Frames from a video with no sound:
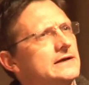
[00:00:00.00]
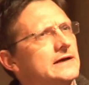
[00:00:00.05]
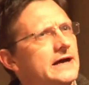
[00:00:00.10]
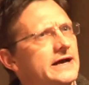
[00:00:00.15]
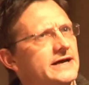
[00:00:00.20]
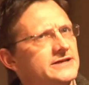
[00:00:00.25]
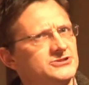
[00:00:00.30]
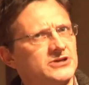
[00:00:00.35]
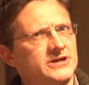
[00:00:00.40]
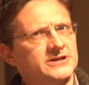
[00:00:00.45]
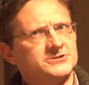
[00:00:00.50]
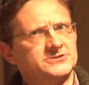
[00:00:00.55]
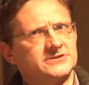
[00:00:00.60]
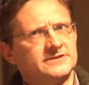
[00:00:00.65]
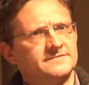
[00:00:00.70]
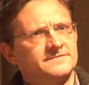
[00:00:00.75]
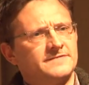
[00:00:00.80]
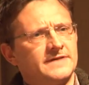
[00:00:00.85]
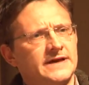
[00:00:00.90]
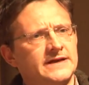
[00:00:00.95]
I joined
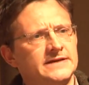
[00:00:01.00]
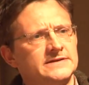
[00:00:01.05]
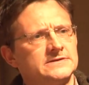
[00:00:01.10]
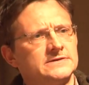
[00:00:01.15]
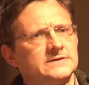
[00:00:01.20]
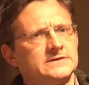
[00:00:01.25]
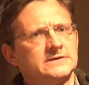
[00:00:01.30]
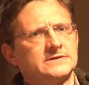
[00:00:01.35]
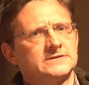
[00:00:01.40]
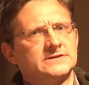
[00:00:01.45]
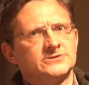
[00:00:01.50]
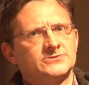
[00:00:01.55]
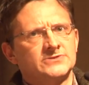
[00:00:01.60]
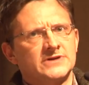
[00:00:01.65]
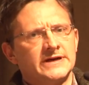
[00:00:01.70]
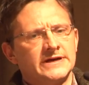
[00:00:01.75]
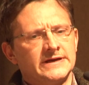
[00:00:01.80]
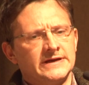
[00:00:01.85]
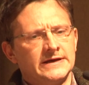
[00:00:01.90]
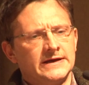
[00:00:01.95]
Sinn Féin to
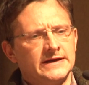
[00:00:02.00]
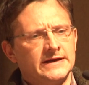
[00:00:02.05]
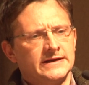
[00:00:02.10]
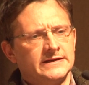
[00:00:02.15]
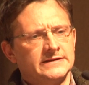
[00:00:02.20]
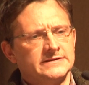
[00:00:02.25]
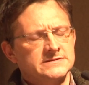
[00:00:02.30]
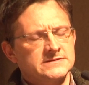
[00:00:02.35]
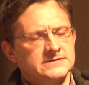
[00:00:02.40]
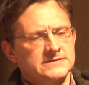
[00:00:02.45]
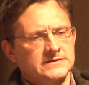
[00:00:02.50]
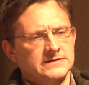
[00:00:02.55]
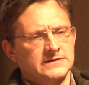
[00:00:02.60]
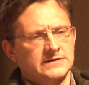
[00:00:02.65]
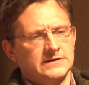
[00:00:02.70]
try and